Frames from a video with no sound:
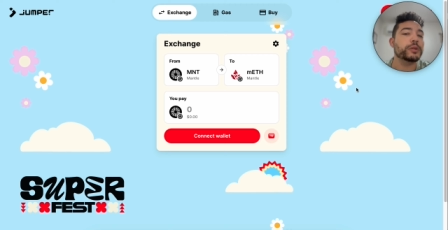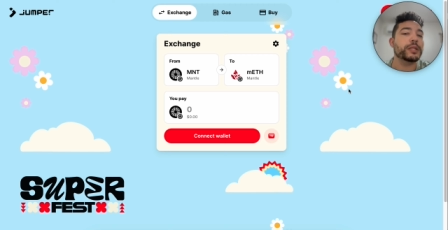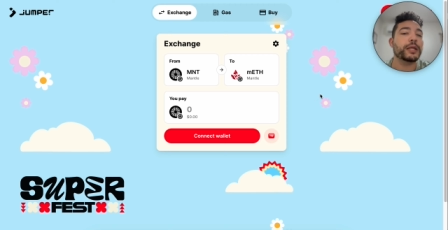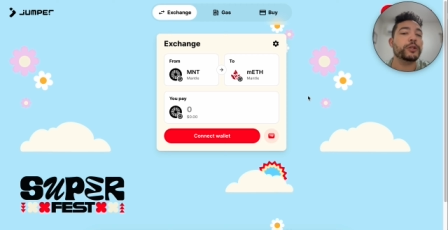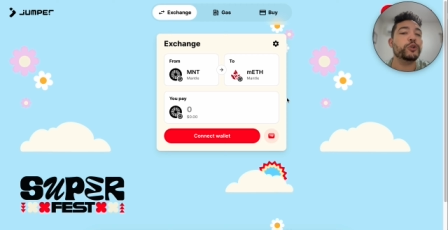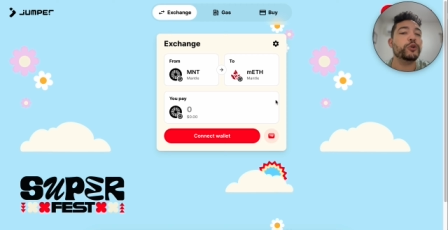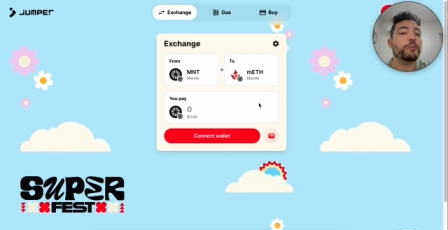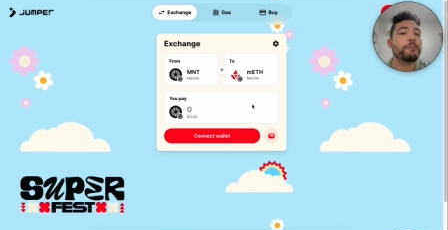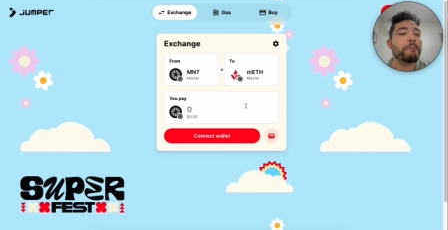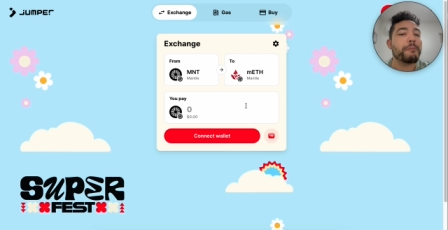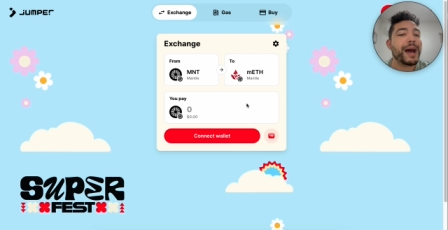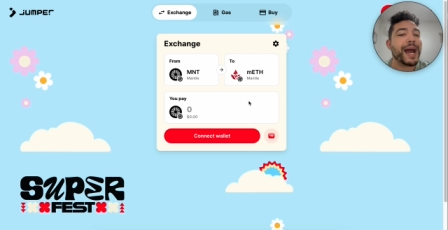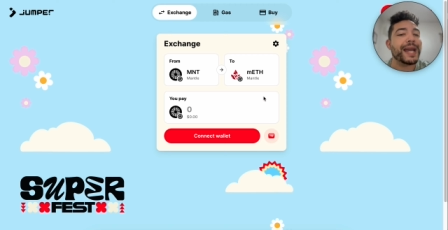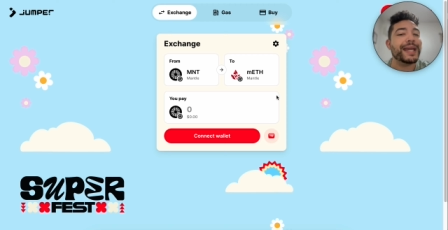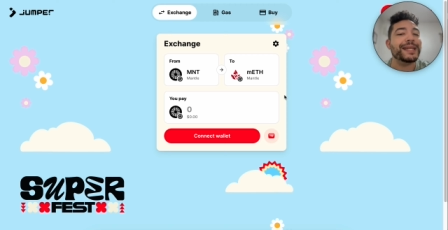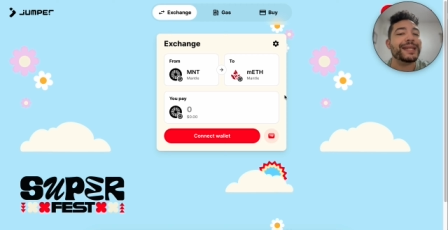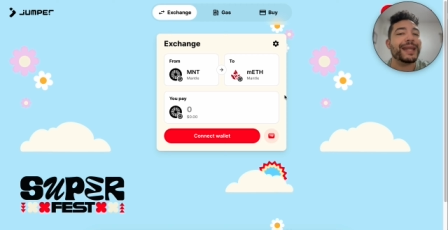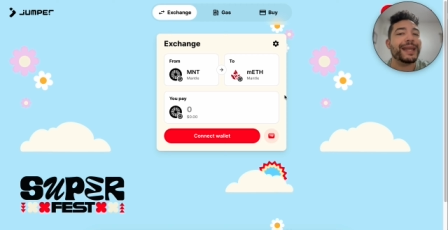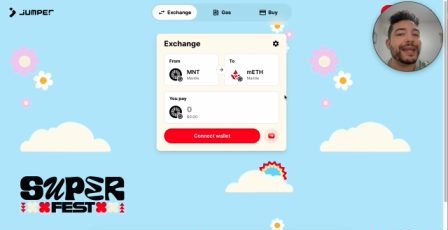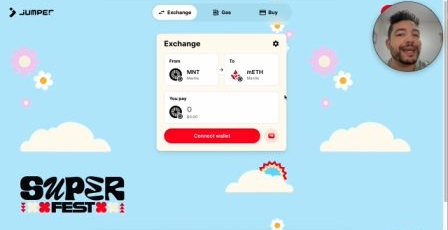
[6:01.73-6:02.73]
that you
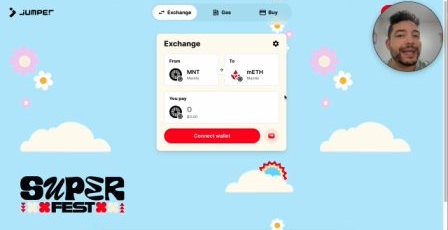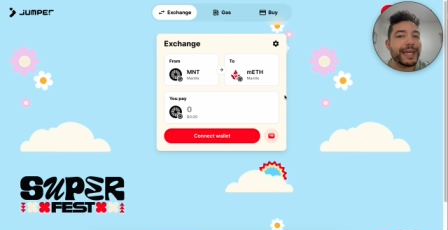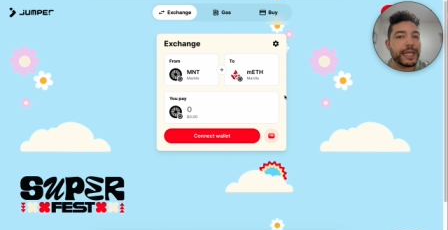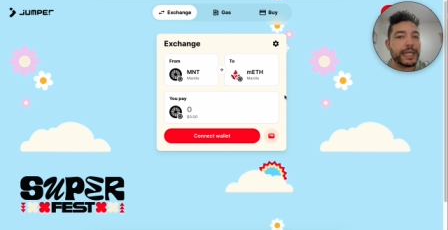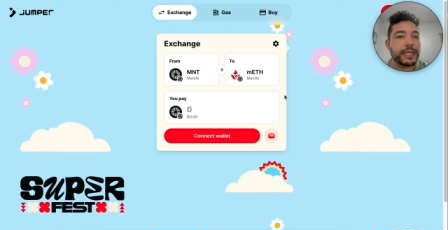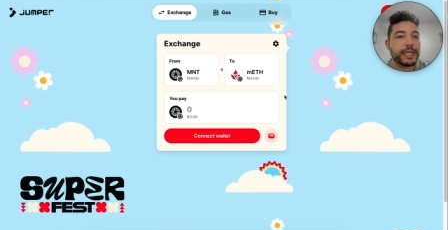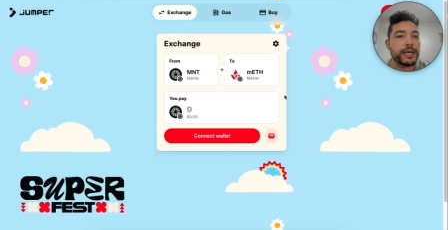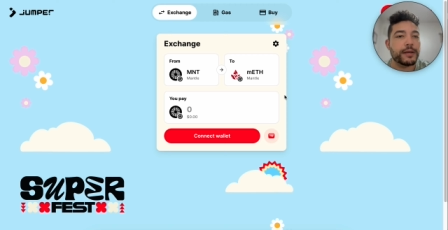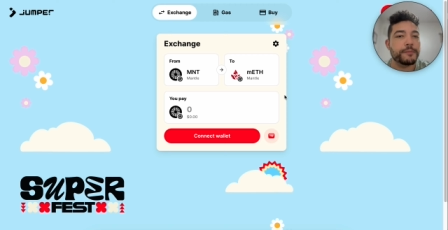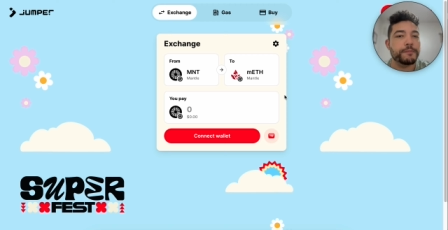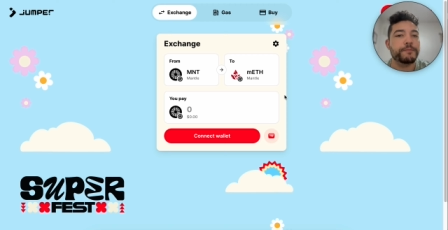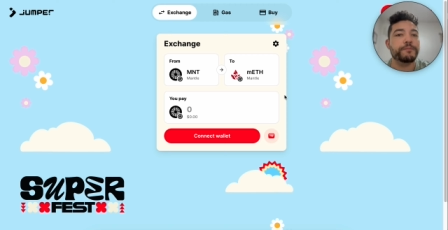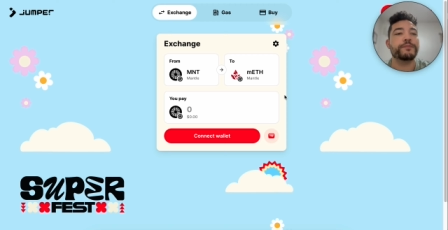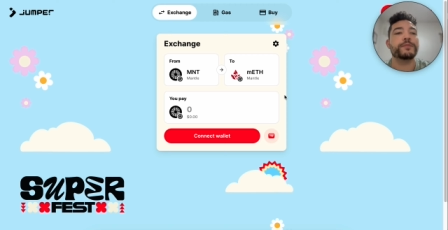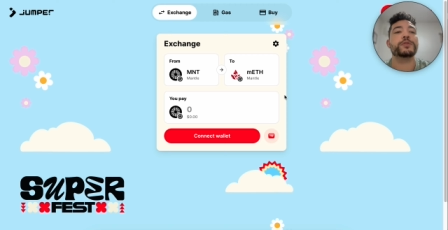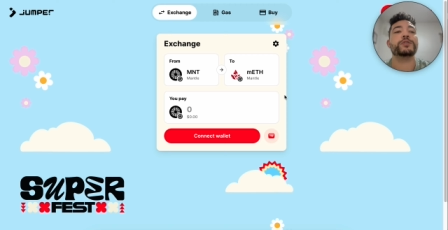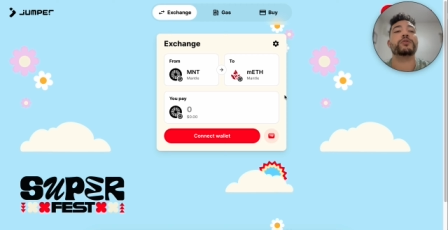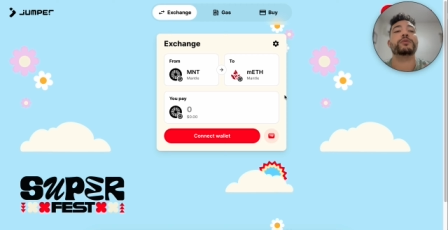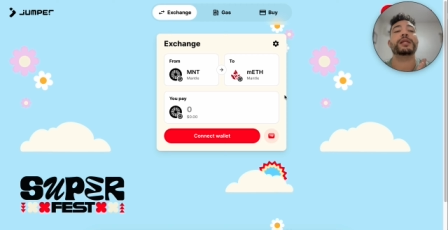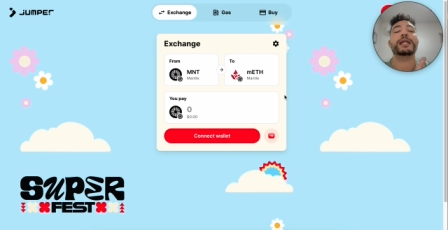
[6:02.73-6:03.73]
might need.
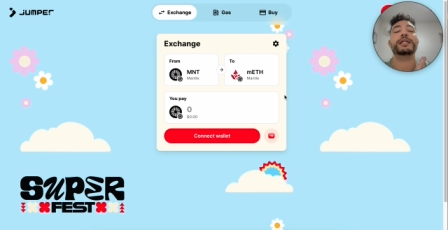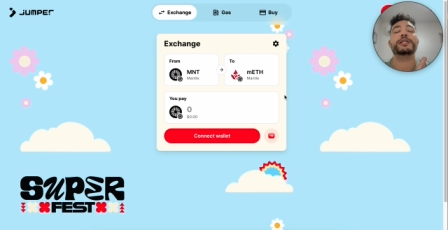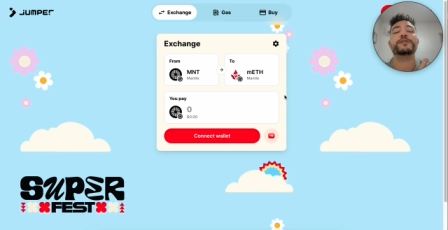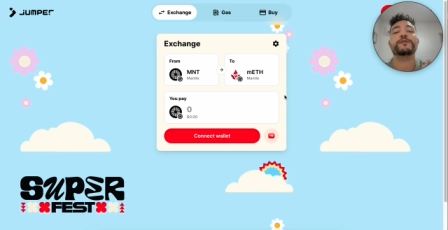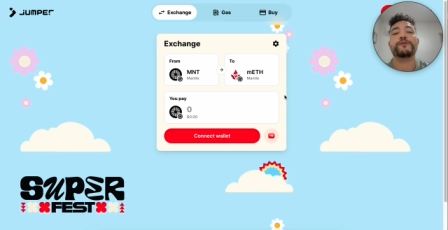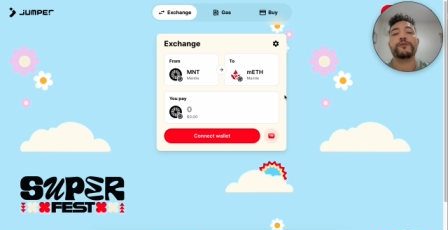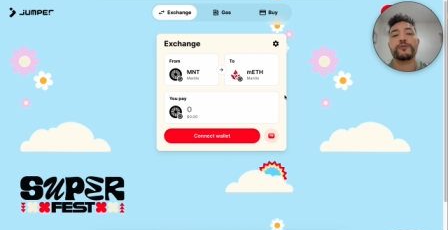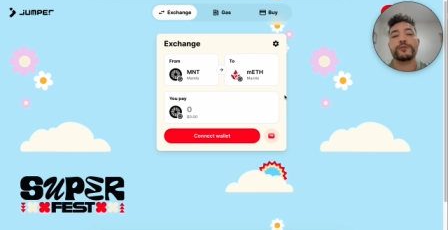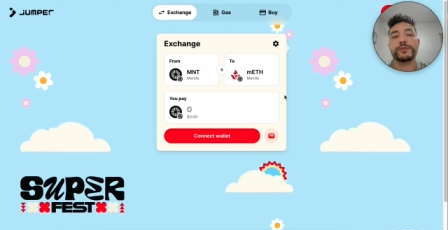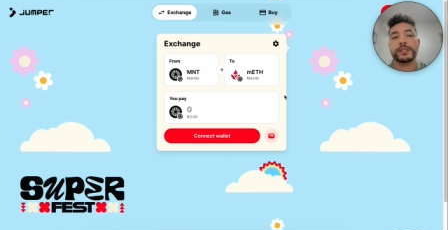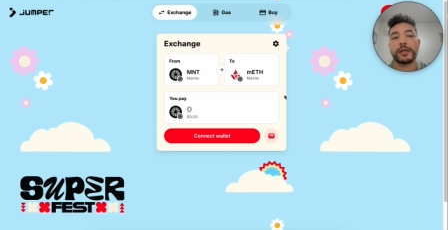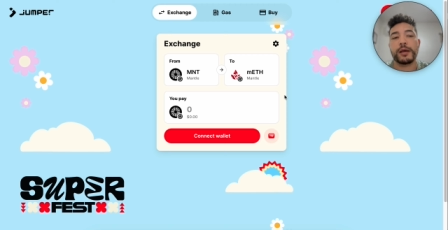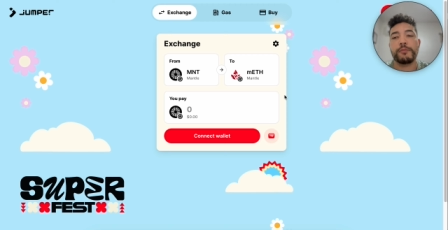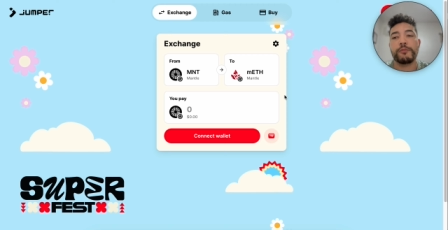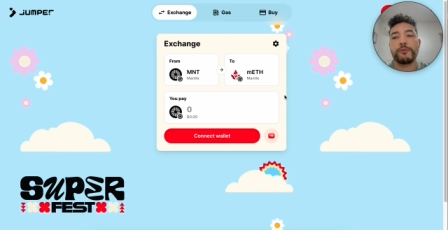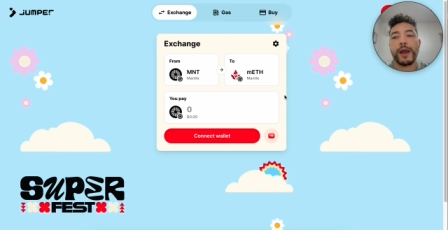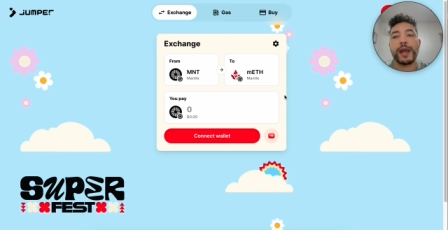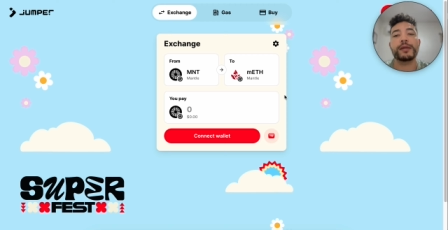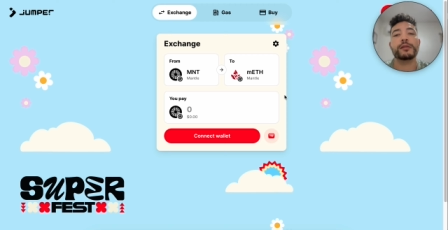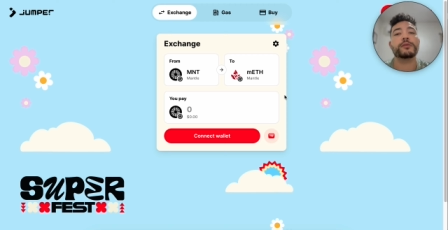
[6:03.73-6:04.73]
So that is first step,
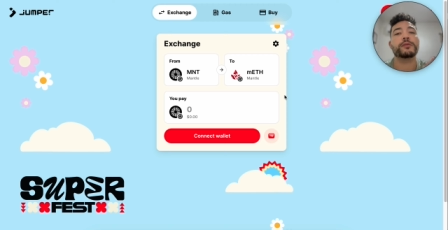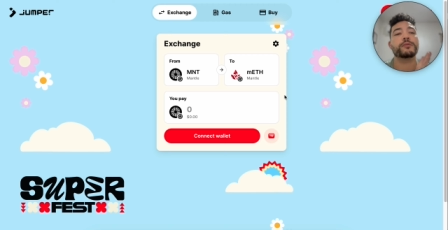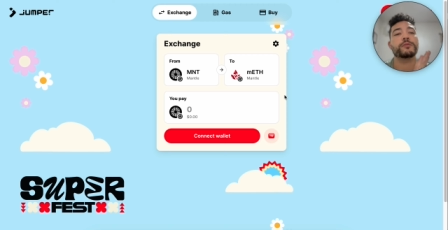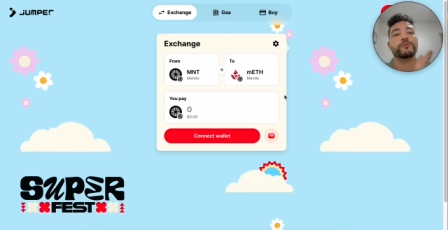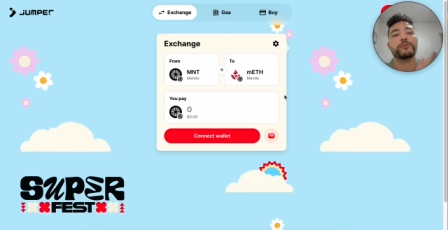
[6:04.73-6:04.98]
right?